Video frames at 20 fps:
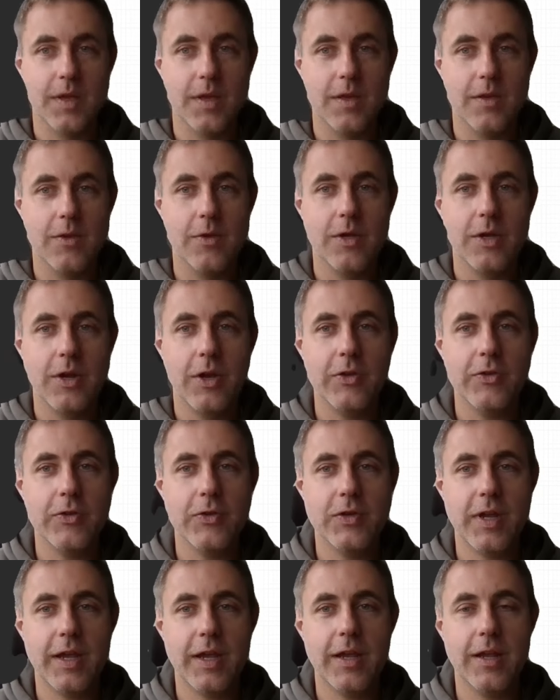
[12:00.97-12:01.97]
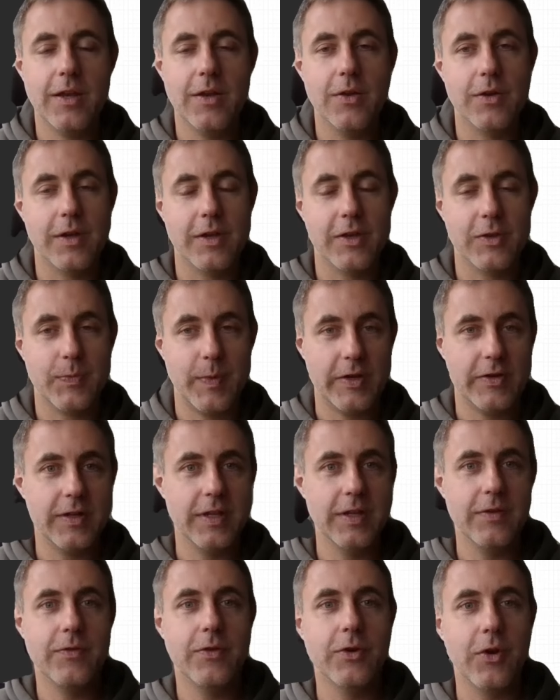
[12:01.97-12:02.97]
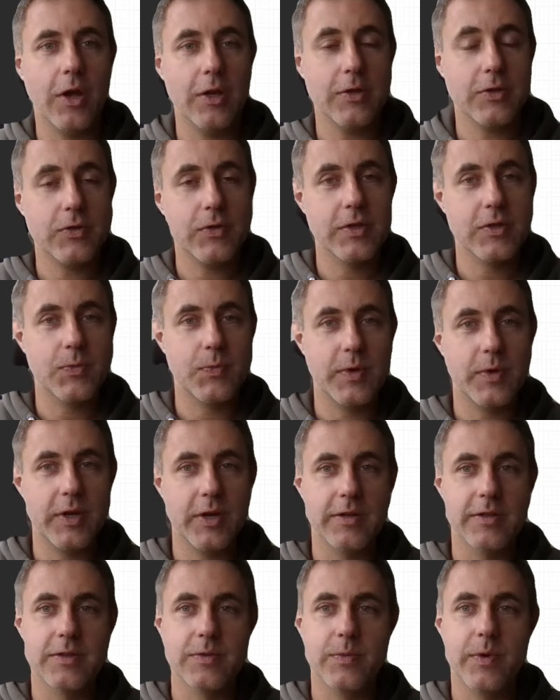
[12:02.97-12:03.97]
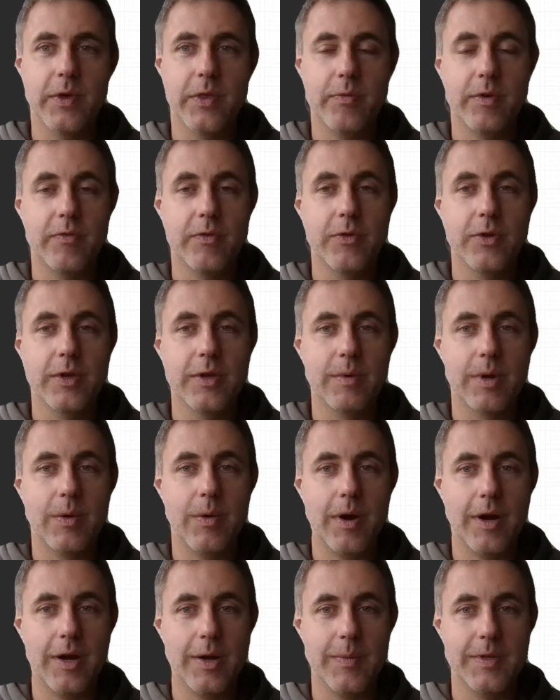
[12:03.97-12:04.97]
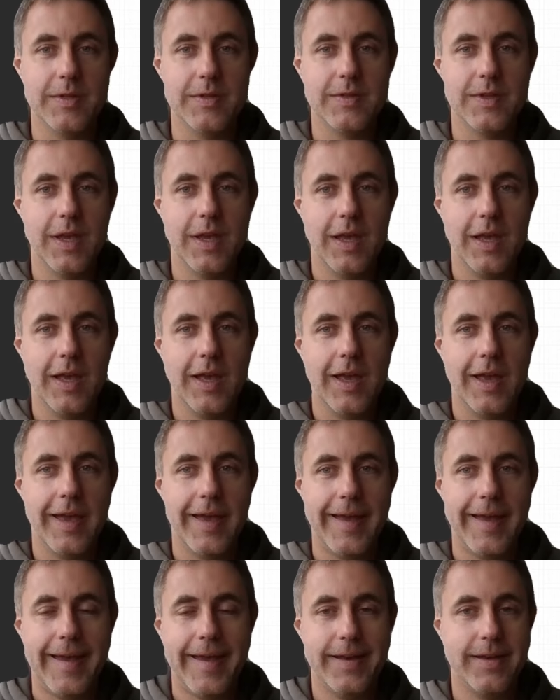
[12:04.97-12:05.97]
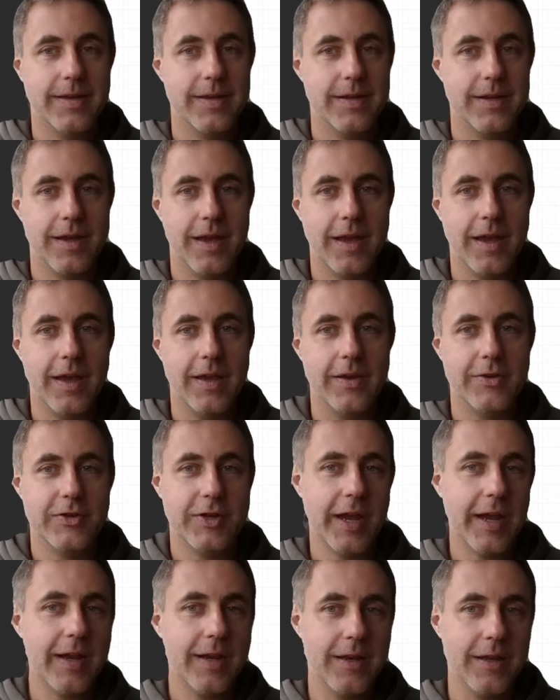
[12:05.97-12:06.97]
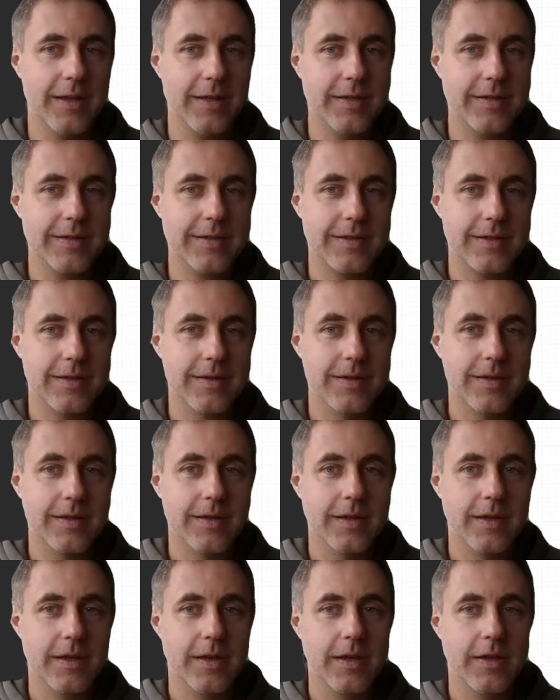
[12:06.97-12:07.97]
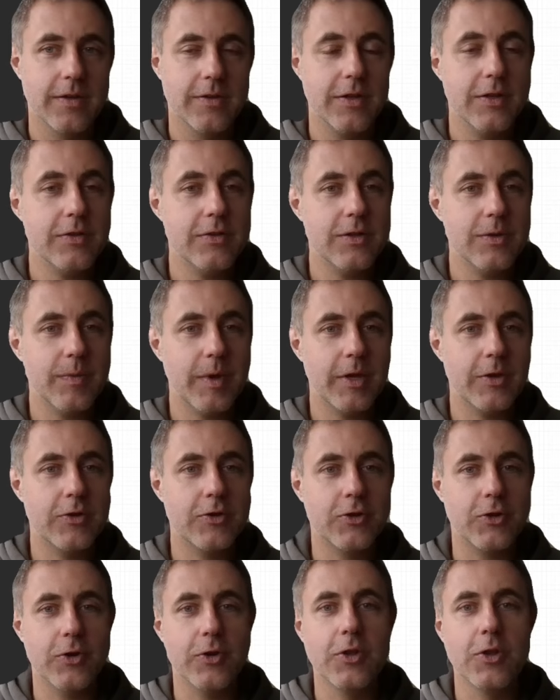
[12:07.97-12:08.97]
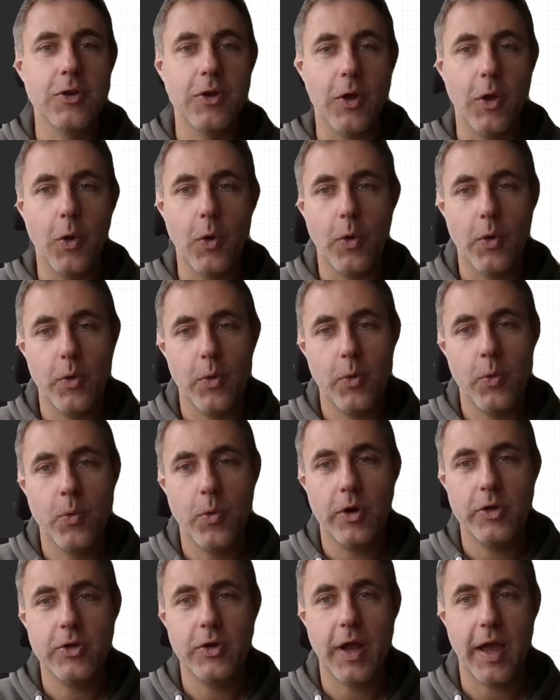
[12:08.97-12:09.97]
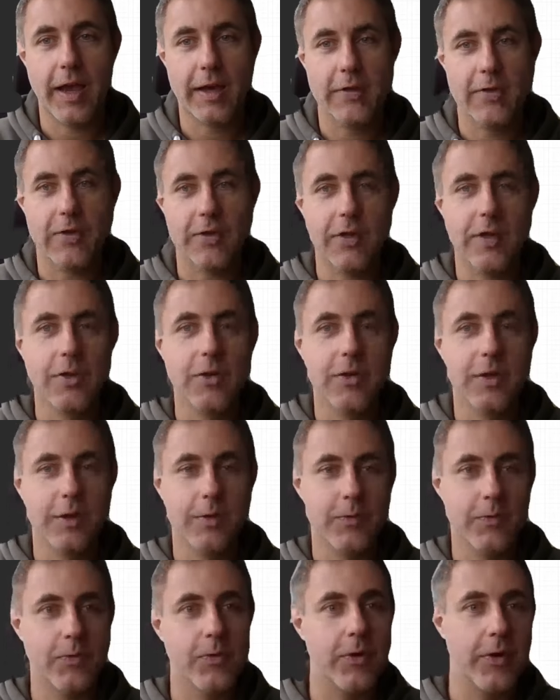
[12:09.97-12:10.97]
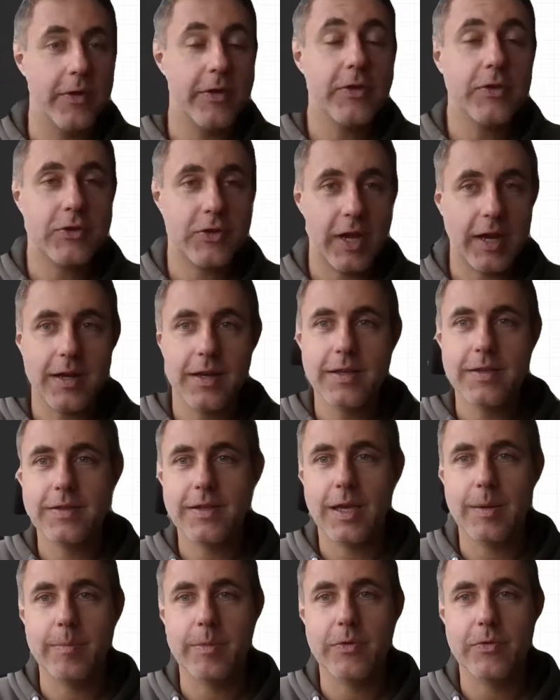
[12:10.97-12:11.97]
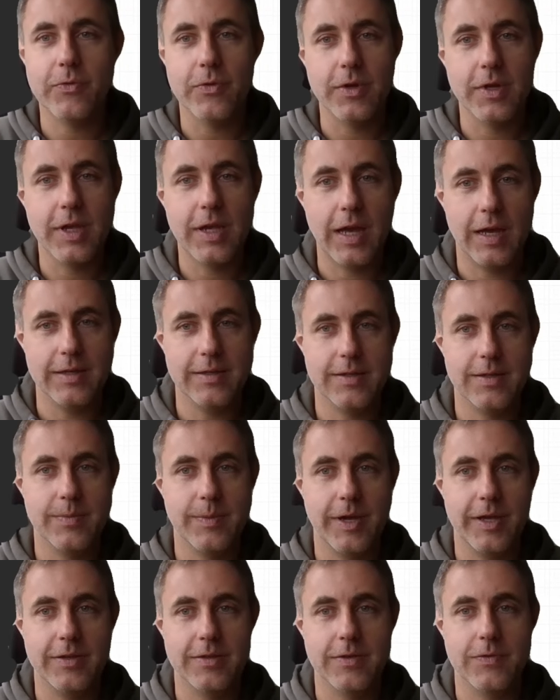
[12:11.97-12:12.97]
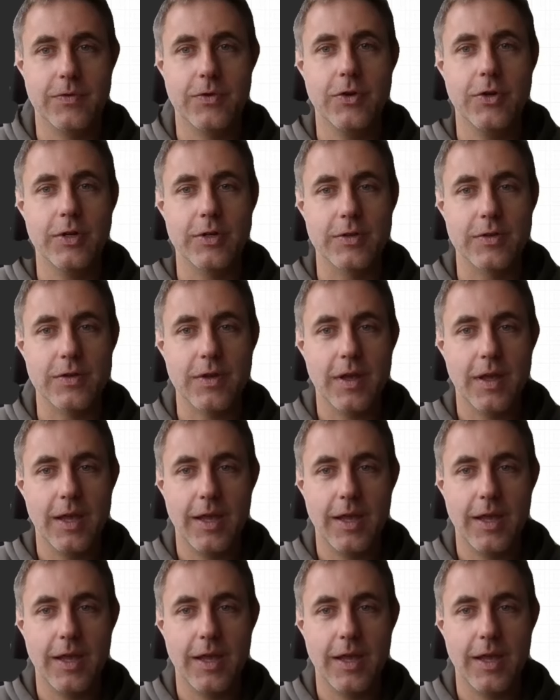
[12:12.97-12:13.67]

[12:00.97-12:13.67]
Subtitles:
You can also take a look, especially if you're not so experienced with reviewing requirements, at a checklist just to make sure you know what you're actually looking for. This checklist can be fully customized, of course.